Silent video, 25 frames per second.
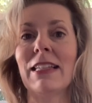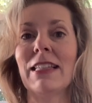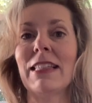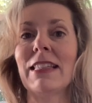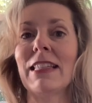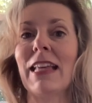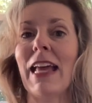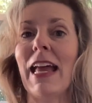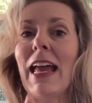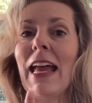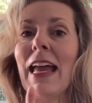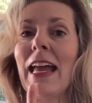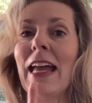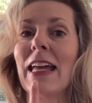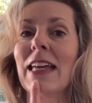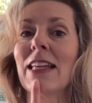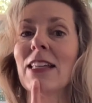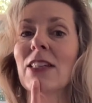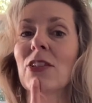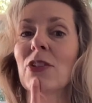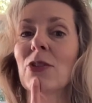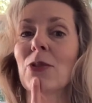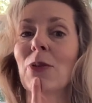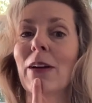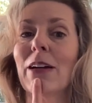say
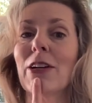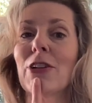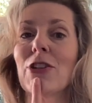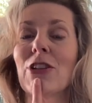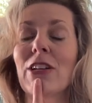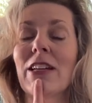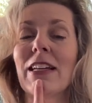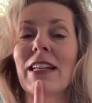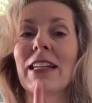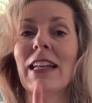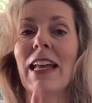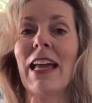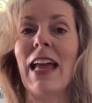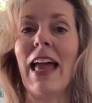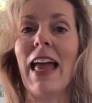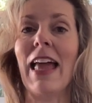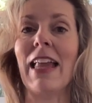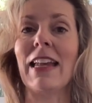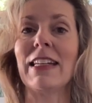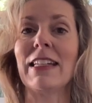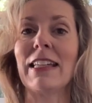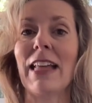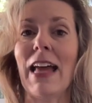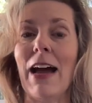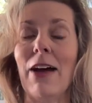is to our chin
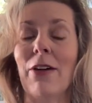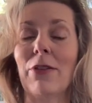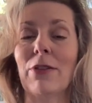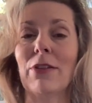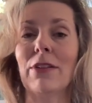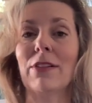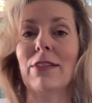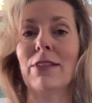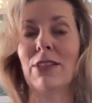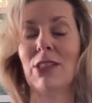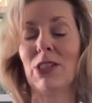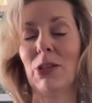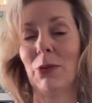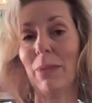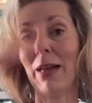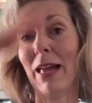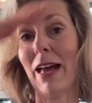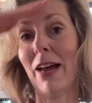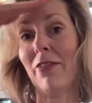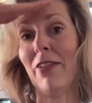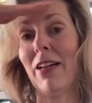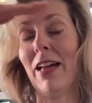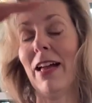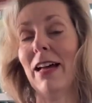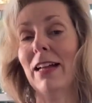and down. So we
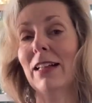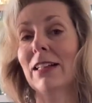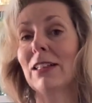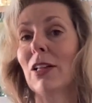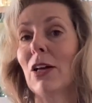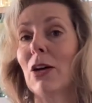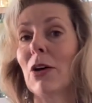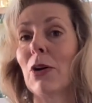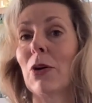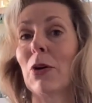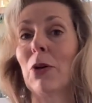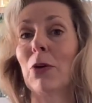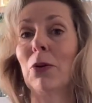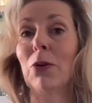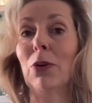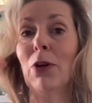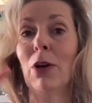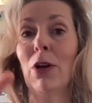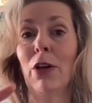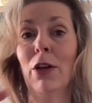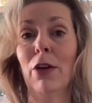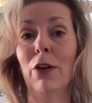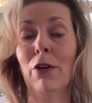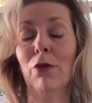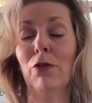have hello,
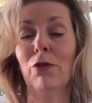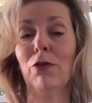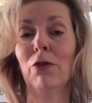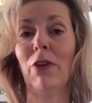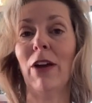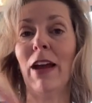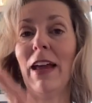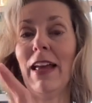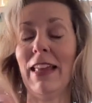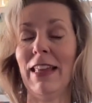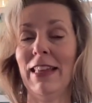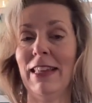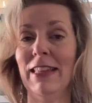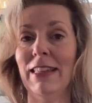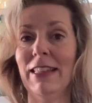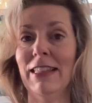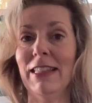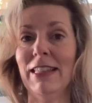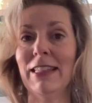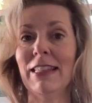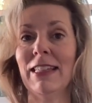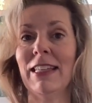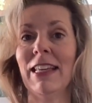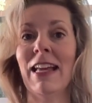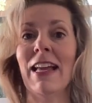
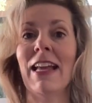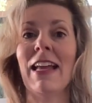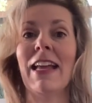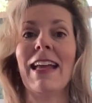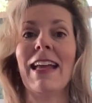friends.